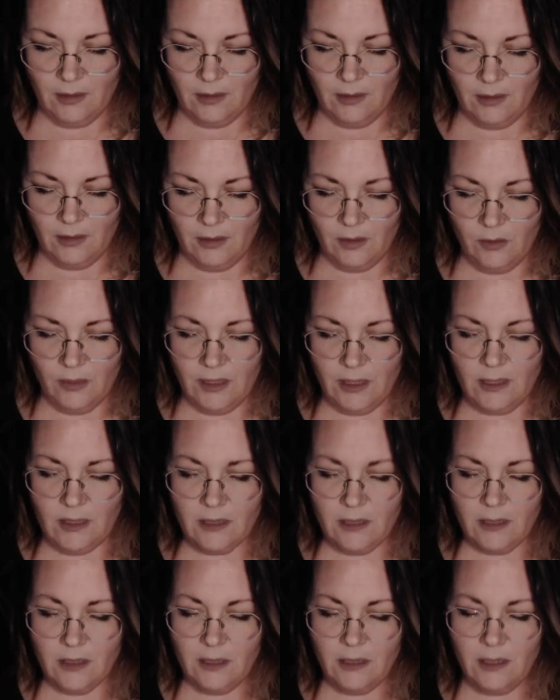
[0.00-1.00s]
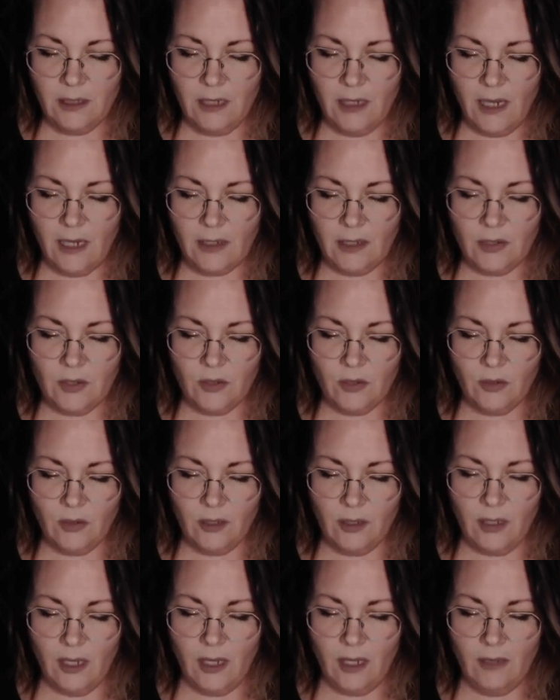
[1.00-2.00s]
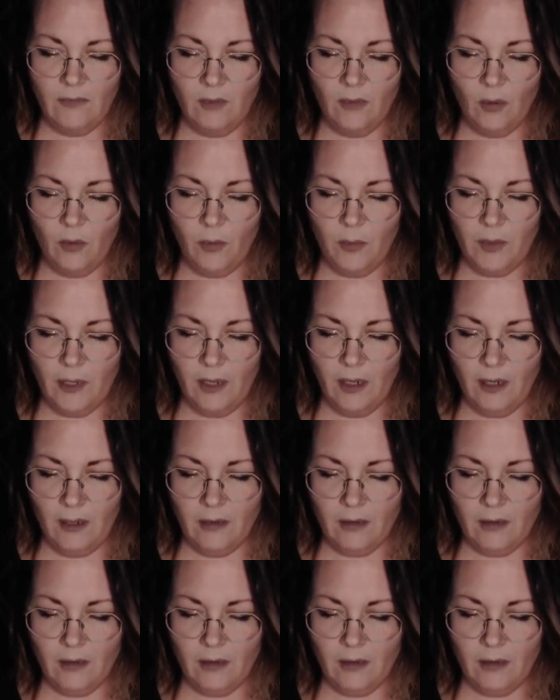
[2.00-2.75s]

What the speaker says: You easily enter the cave opening.